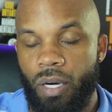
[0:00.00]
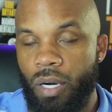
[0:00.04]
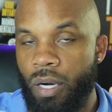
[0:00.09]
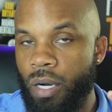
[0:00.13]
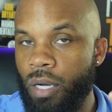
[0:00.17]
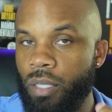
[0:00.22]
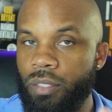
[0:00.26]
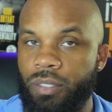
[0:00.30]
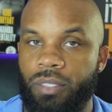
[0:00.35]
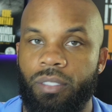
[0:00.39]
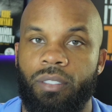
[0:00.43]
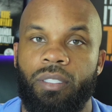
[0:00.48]

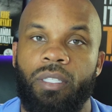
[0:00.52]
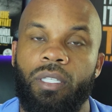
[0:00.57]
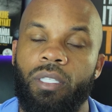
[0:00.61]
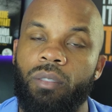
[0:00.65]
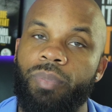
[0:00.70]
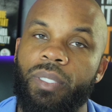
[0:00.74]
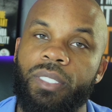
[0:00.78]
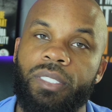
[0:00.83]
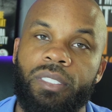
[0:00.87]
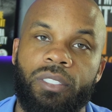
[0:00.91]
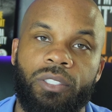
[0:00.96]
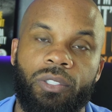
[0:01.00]
unsecured
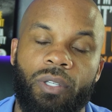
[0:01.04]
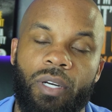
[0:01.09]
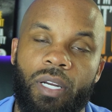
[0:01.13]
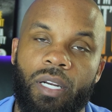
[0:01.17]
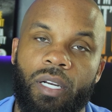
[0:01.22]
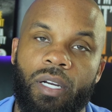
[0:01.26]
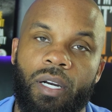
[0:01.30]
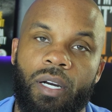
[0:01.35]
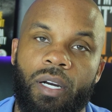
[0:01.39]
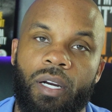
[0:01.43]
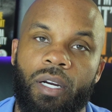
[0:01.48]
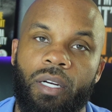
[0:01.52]
business
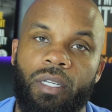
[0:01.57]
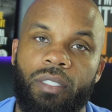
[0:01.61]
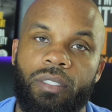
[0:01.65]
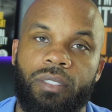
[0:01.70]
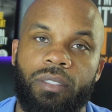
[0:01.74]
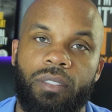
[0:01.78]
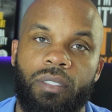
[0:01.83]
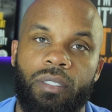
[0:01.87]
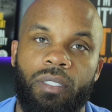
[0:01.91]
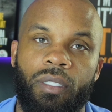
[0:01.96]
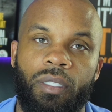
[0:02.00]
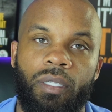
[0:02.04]
credit
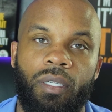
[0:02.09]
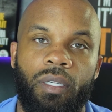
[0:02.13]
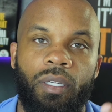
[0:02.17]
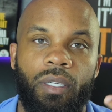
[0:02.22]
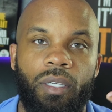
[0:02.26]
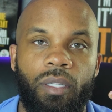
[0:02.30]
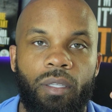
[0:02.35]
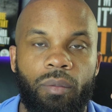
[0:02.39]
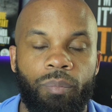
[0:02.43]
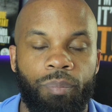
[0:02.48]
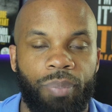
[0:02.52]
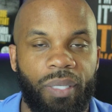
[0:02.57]
cards,
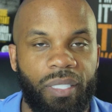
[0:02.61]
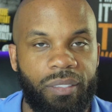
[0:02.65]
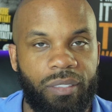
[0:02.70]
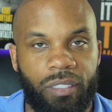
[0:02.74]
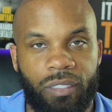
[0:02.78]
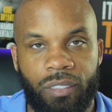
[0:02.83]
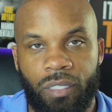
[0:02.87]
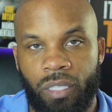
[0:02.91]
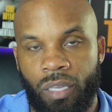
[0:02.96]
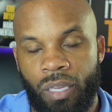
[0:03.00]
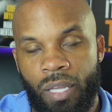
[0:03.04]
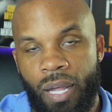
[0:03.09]

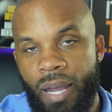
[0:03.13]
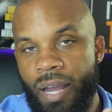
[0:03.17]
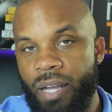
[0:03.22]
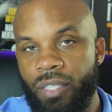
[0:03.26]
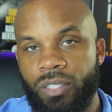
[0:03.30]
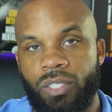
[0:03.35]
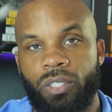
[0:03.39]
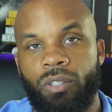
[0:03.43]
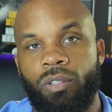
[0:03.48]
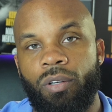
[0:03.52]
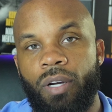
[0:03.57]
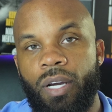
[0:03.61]
business
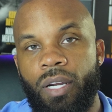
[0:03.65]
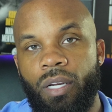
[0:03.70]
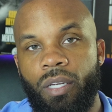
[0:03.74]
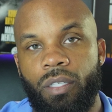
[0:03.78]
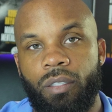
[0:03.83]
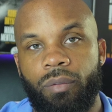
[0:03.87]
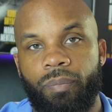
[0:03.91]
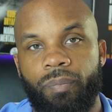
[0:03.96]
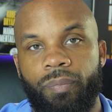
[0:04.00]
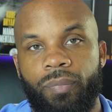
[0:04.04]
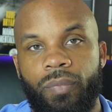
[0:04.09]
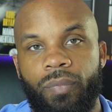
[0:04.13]
lines of credit,